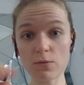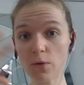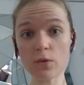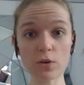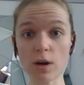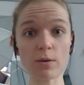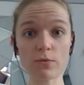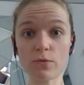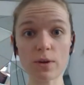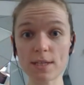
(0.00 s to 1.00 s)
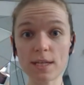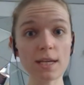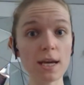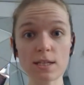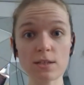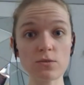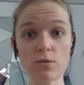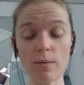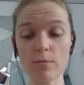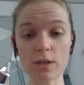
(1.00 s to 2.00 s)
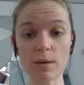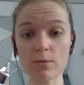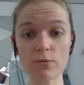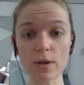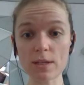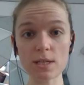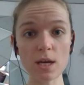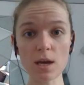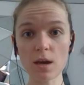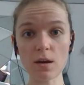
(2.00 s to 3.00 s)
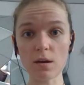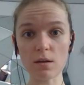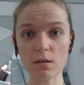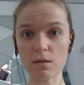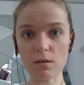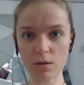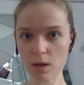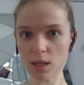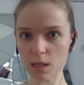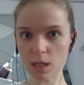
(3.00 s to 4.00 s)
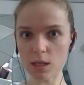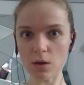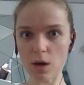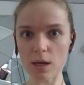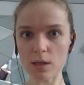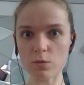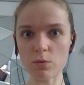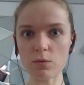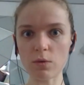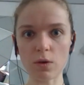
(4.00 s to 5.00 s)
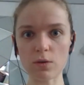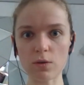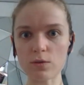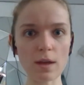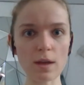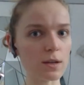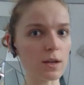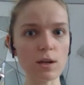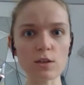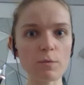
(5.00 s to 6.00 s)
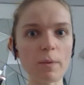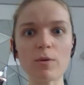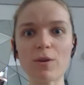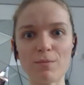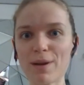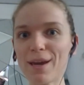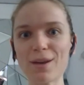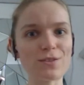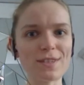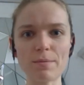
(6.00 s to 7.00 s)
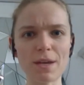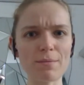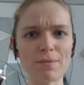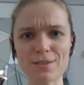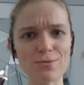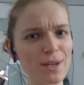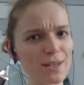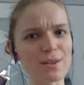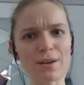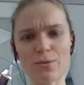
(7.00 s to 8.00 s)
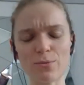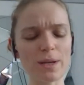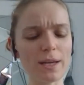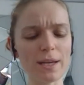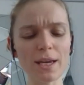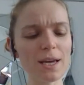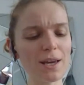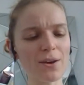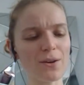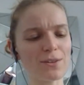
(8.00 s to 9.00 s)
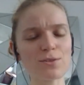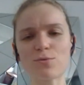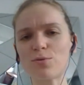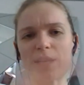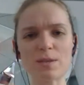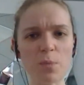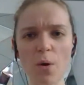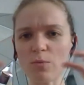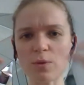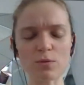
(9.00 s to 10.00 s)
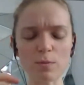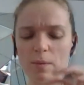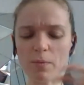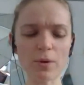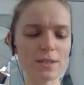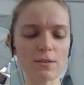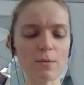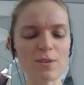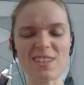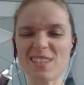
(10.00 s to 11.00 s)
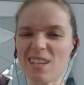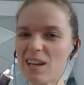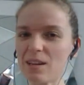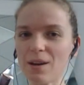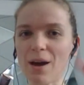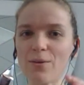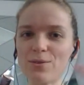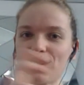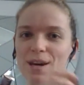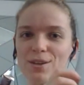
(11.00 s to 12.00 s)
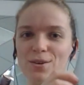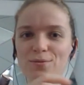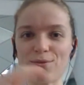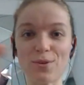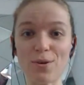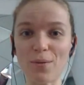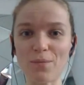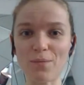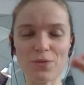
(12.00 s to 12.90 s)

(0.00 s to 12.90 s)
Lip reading: for the Climate Fresk, dedicated to the Climate Fresk in the high school, so that lots of people can play at the same time. This creates like a really creates bond between people, etc. But this is like outside of the